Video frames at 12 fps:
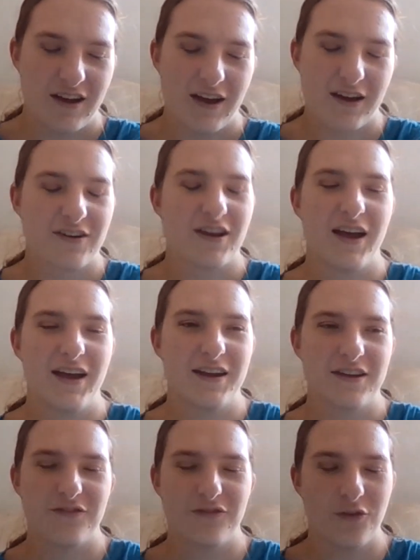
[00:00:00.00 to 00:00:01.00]
that I
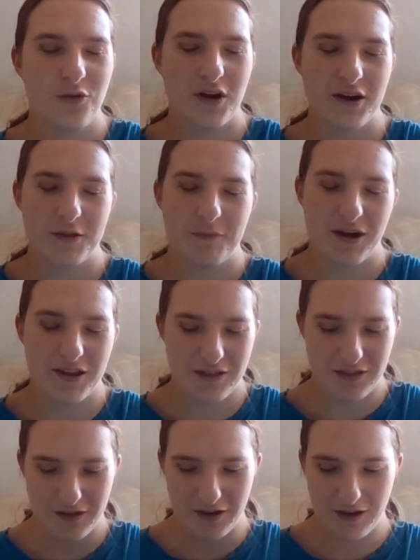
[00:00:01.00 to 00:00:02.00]
read for the
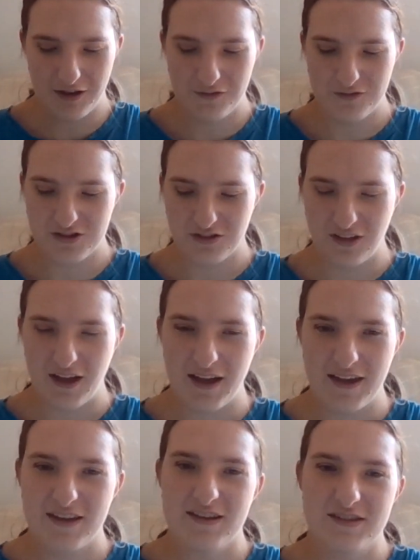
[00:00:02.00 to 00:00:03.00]
month of
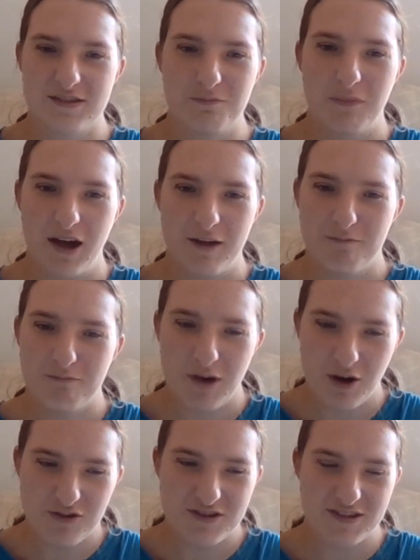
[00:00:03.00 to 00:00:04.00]
July is my
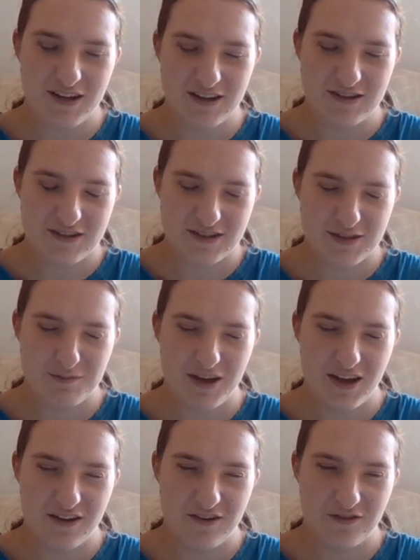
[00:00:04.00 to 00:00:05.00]
most
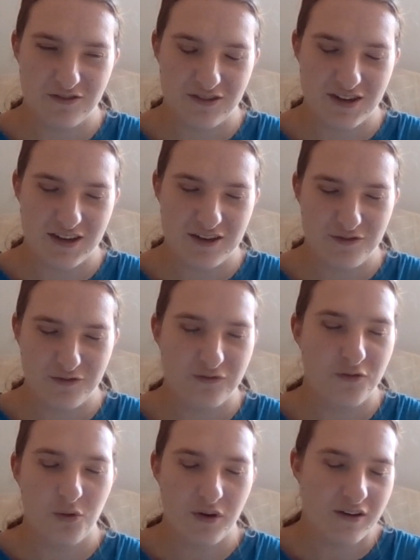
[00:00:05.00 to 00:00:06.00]
anticipated read
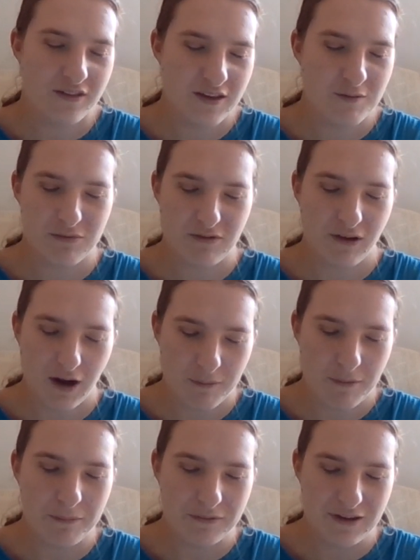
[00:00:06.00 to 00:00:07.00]
for the
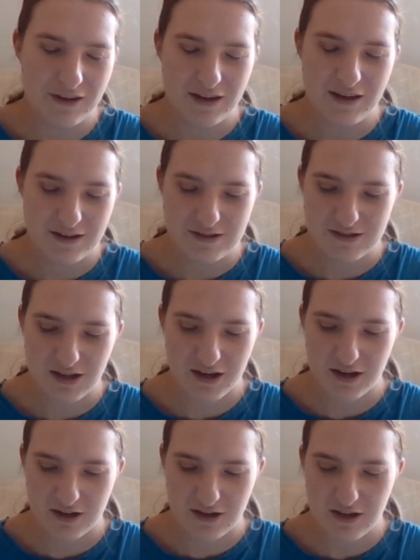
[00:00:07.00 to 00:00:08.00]
probably
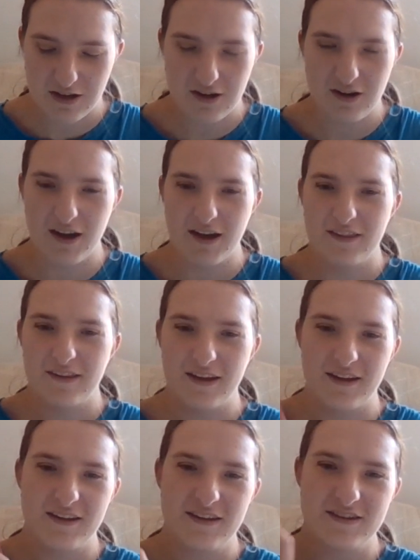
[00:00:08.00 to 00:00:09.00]
entire year, and
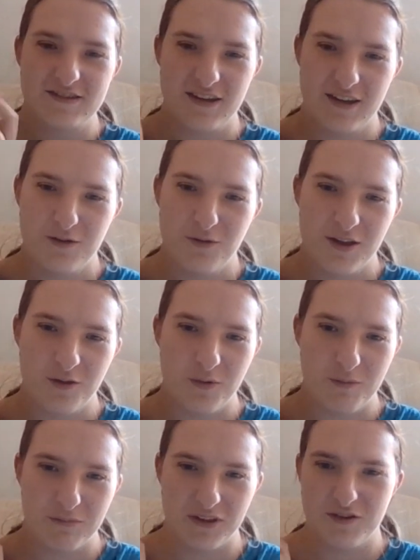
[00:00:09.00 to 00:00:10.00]
that is Any Way
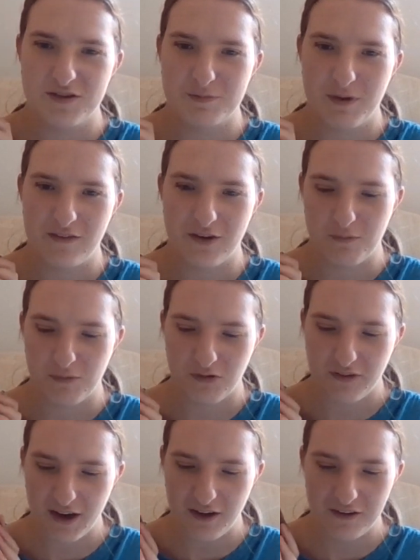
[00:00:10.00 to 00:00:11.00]
the Wind Blows by
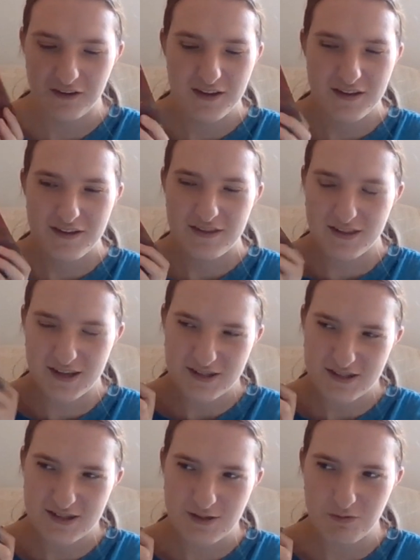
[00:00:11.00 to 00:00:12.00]
Rainbow Rowell.
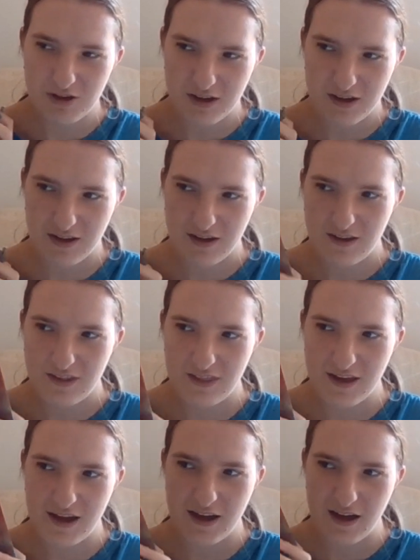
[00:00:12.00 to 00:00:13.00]
This is the book
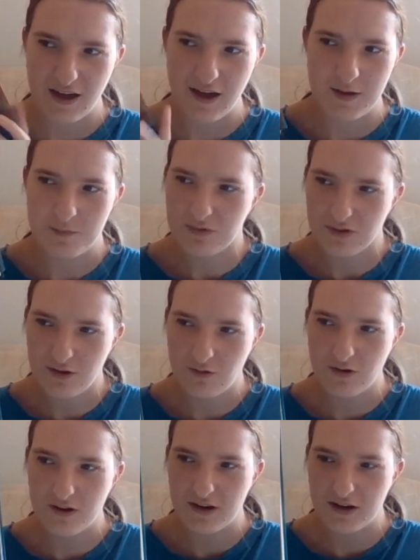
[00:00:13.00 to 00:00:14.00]
that I
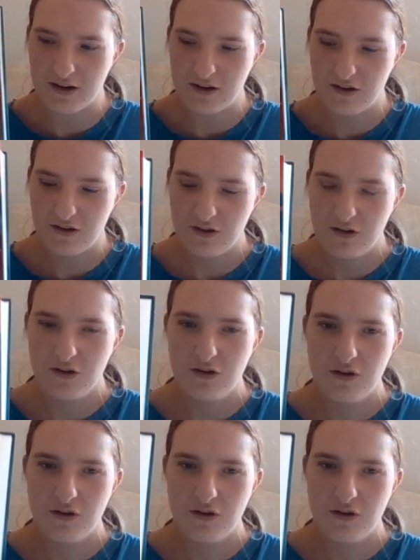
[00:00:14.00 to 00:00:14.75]
pre ordered